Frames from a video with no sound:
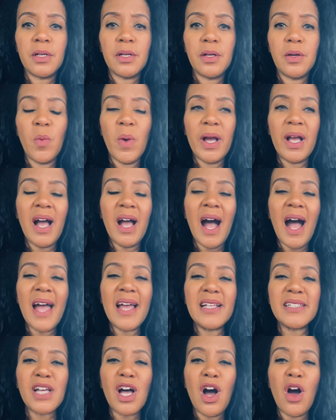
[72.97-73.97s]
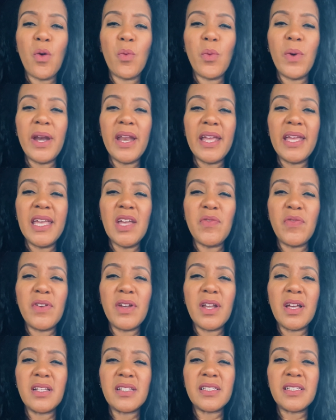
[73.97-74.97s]
when God has already given
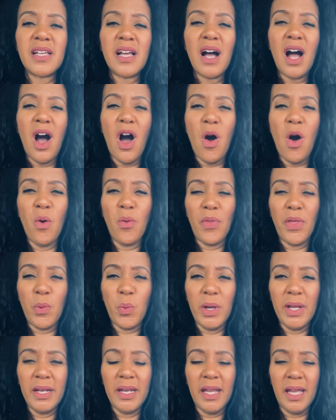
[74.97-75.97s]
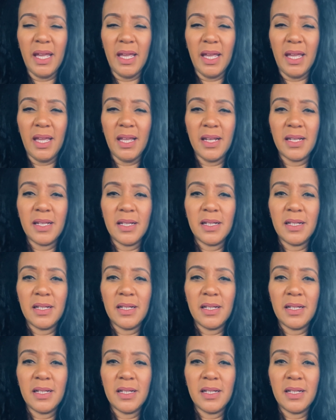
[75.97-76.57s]
us all that we need.